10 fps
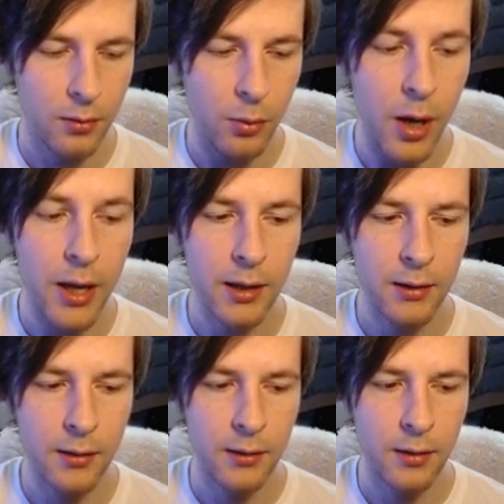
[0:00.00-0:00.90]
right?
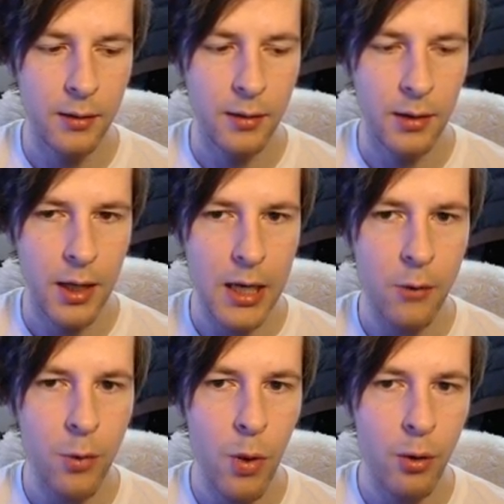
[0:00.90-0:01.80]
And now
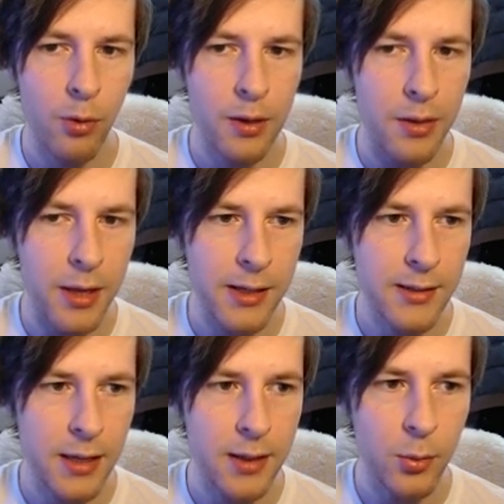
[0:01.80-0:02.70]
if we want to run this,
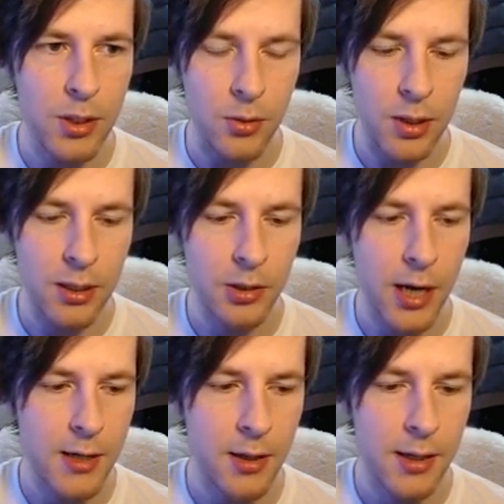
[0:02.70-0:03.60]
I think we do need to
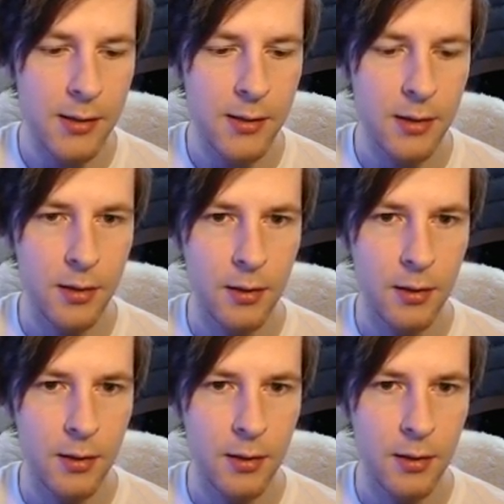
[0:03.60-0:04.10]
trash this.